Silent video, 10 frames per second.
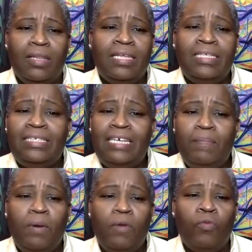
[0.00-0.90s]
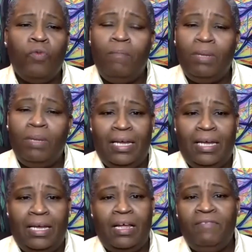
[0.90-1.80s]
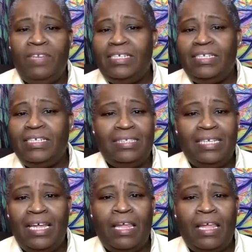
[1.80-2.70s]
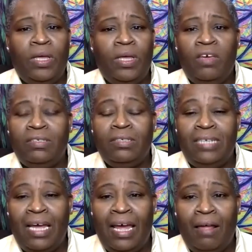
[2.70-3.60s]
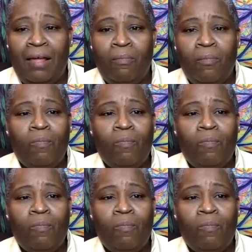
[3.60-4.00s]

"The deep rumbling of discontent that we hear today